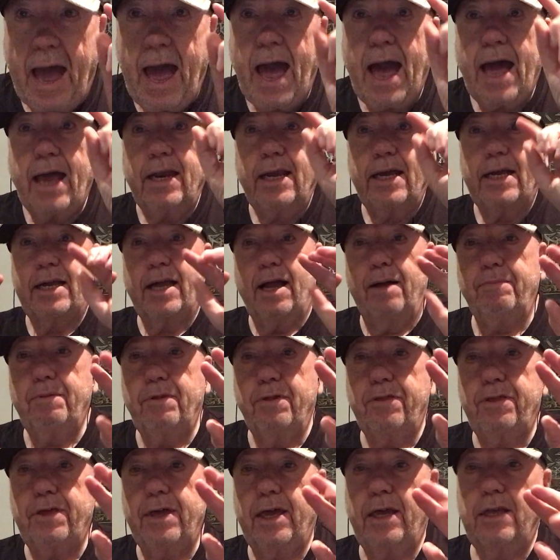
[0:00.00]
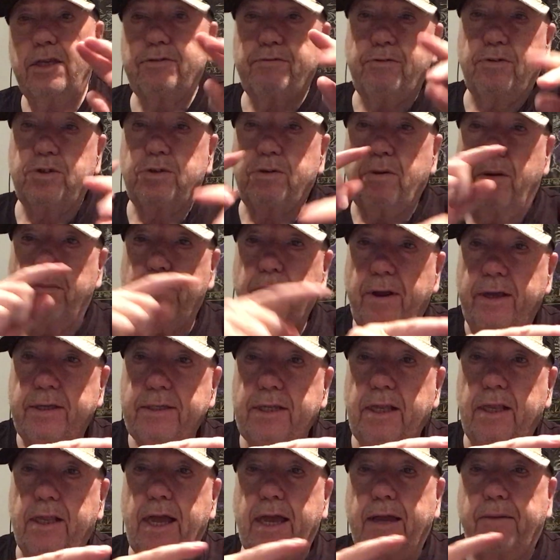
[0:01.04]
hat. Couple of things. First of all,
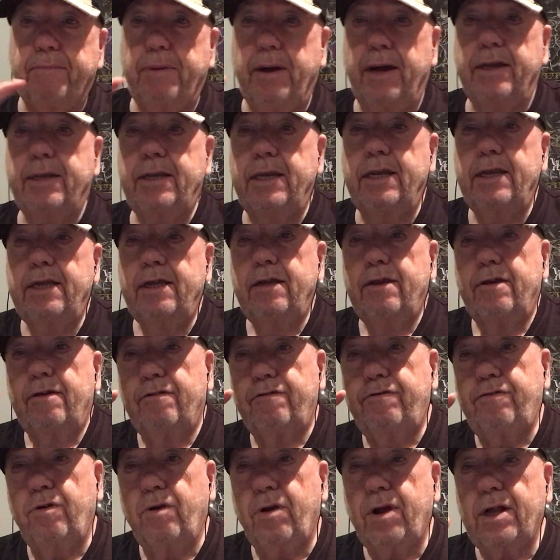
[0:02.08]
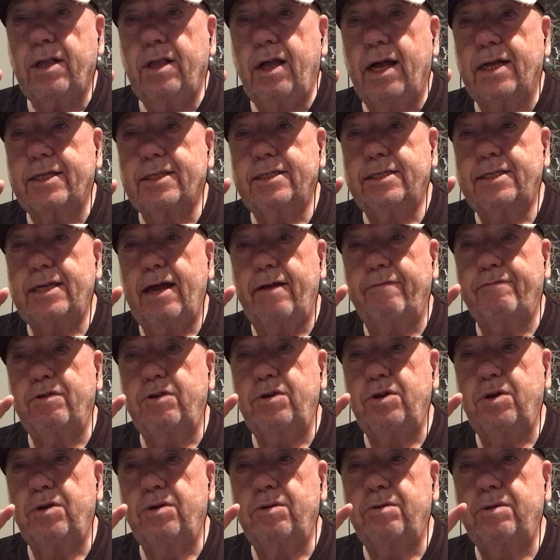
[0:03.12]
press the like button. 4 o'clock this
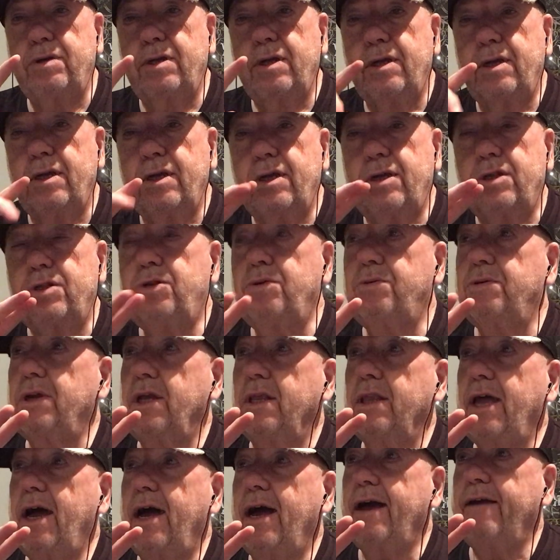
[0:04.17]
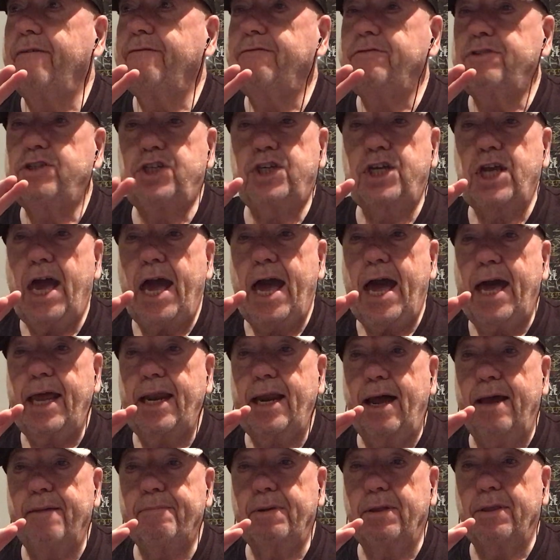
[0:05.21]
afternoon, doing a live chat,
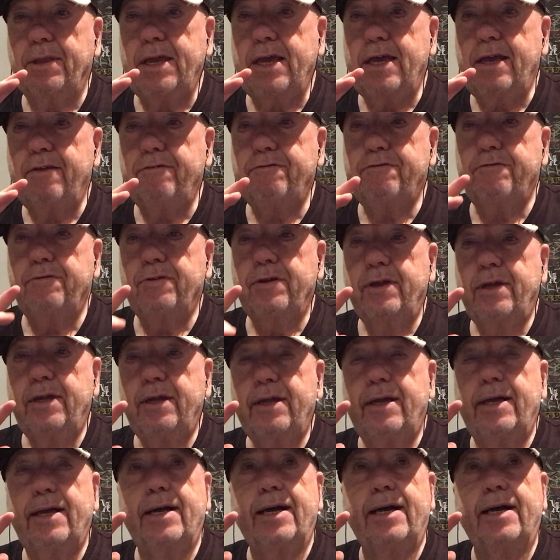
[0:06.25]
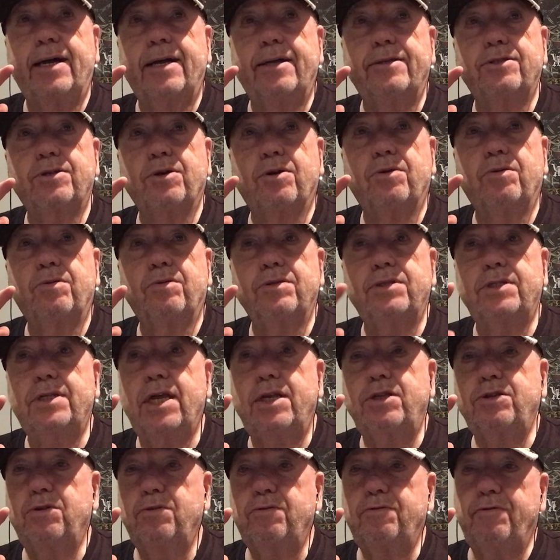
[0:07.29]
I believe. So
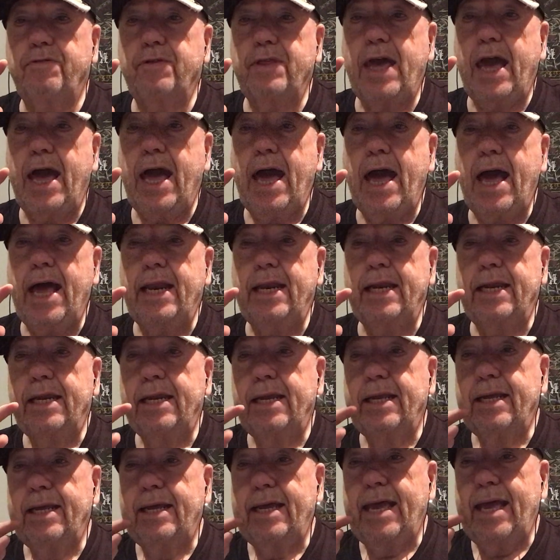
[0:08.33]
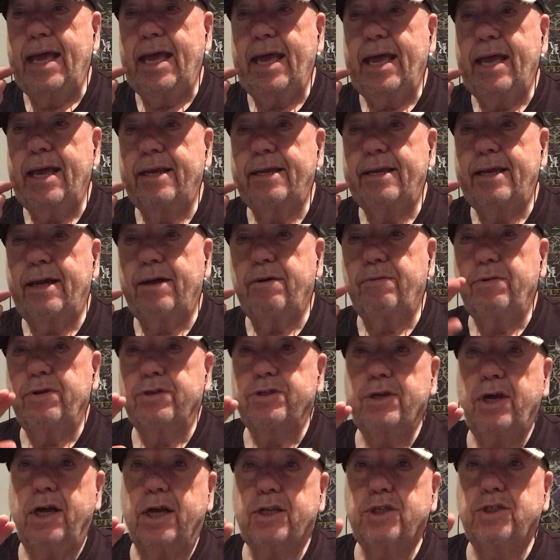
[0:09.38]
stay tuned for that. And
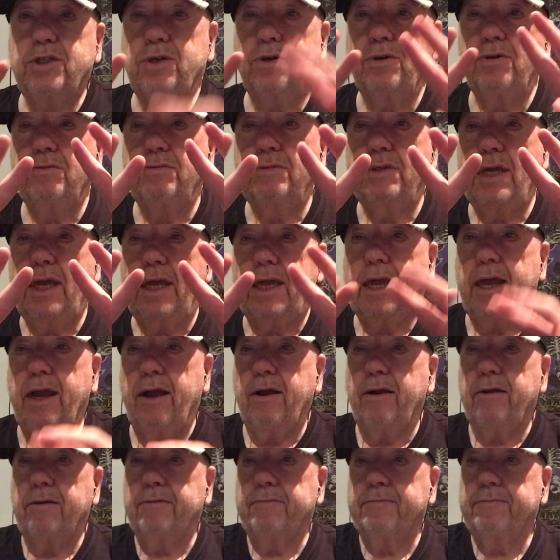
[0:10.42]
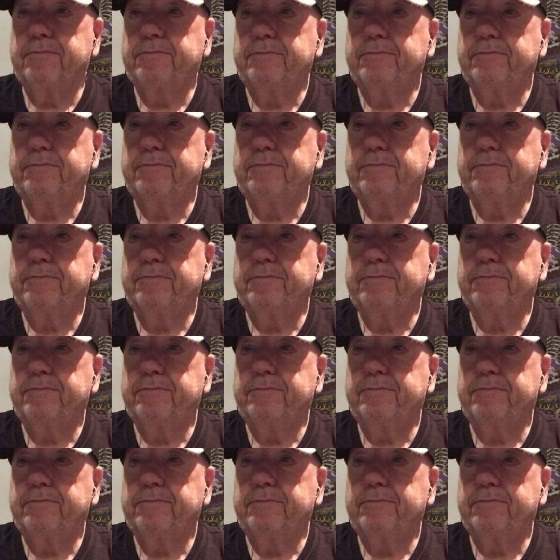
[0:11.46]
we'll talk soon. Take care.